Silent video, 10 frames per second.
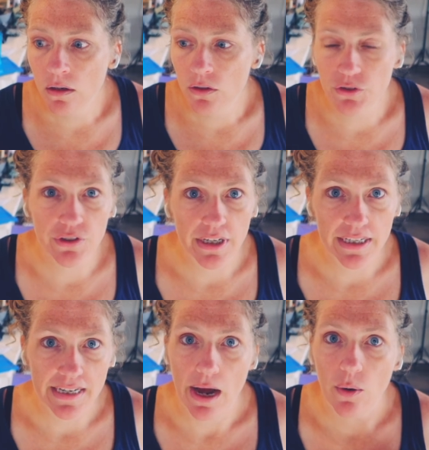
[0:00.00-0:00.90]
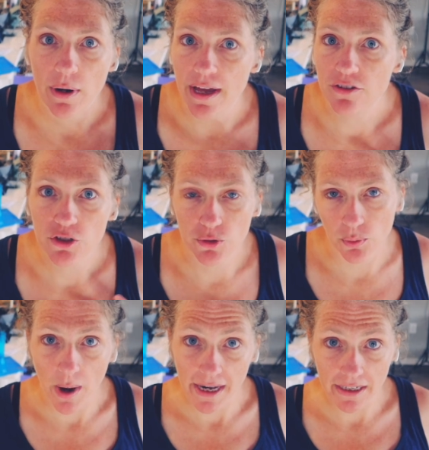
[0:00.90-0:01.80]
sitting down and just
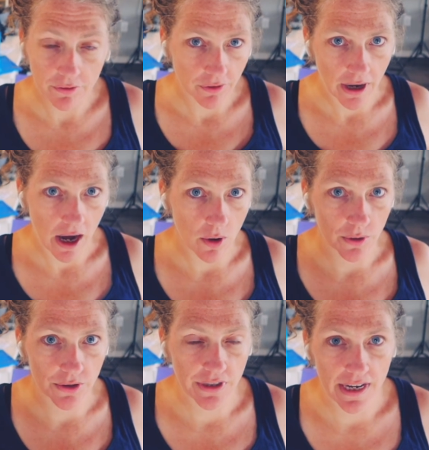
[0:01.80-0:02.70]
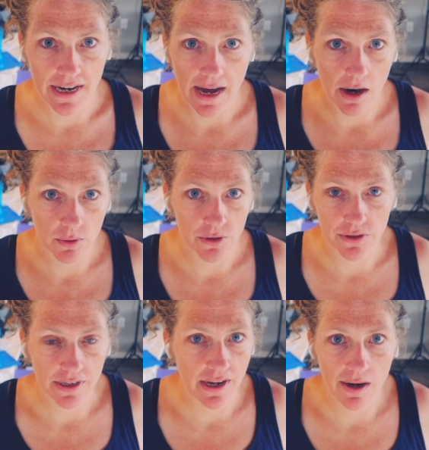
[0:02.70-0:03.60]
writing for hours and hours
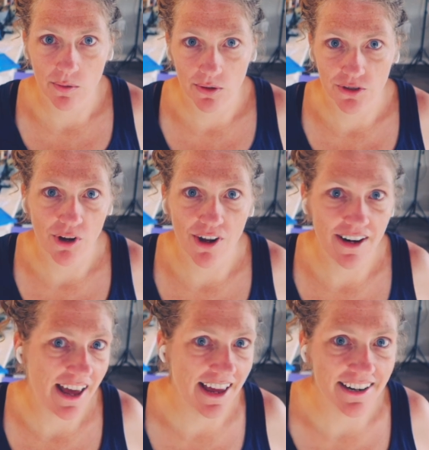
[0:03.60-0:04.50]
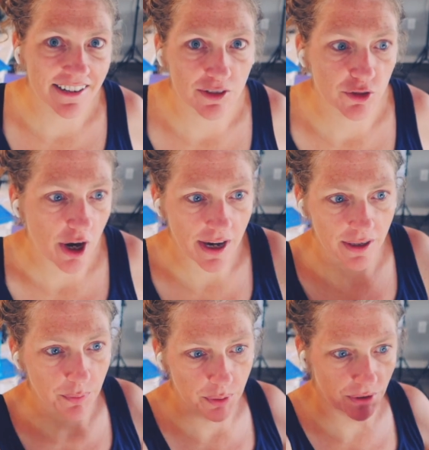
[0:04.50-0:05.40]
and hours on end and trying
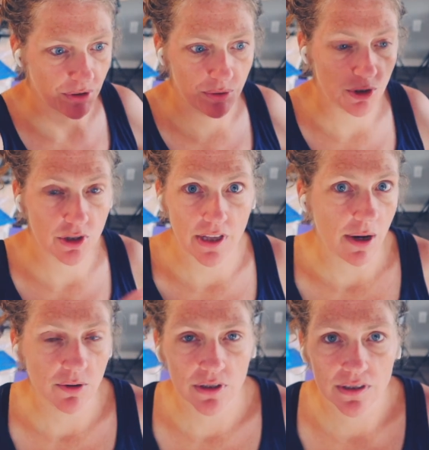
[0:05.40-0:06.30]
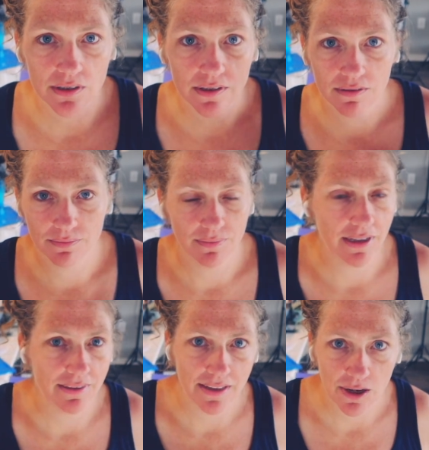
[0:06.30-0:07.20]
to produce thousands
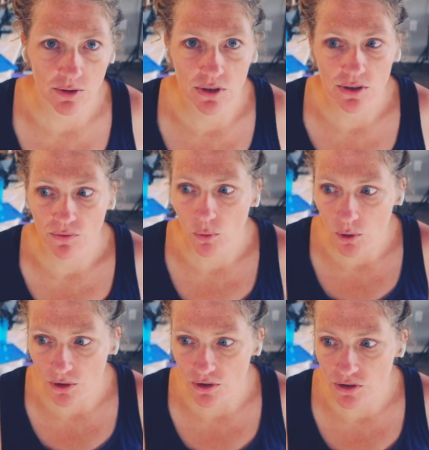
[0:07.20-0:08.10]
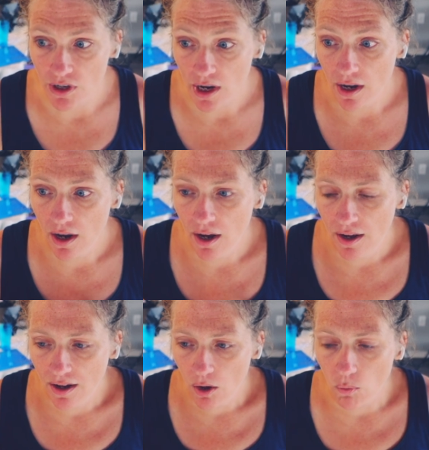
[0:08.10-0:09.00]
and thousands of words,
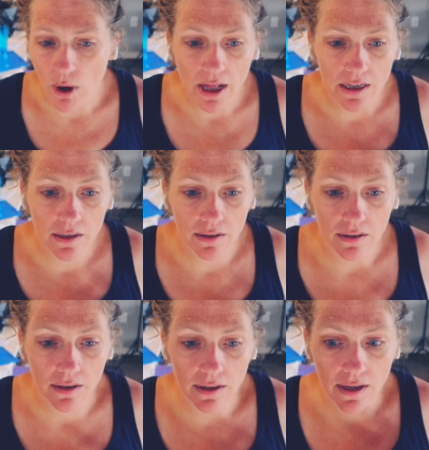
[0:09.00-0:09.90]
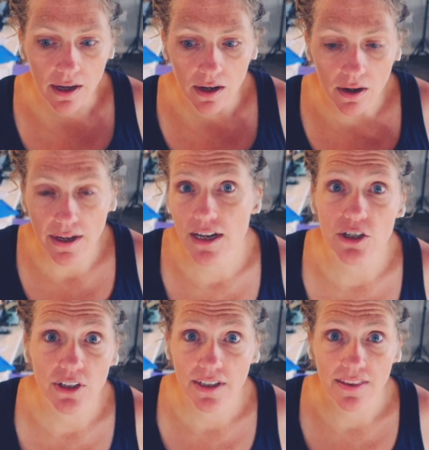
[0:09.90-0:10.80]
while
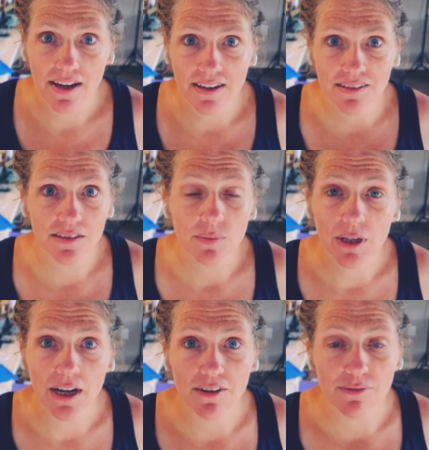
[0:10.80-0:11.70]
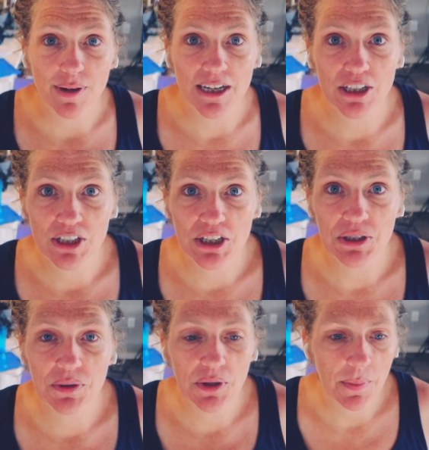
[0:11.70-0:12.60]
occasionally that is something I've managed to
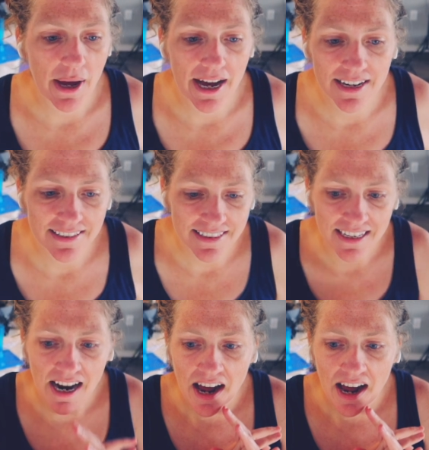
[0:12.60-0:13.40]
do in the past,